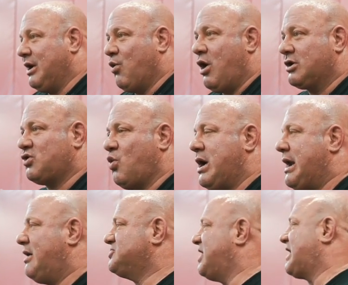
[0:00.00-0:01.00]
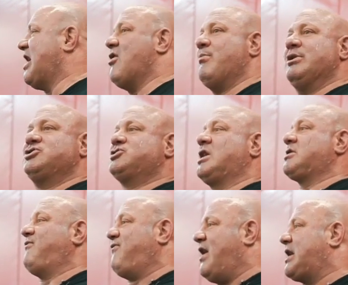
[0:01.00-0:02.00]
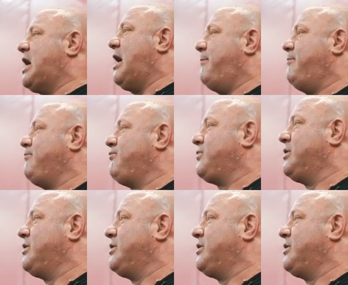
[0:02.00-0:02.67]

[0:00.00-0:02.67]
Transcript: He walked away and I was like, everybody shut the fuck up.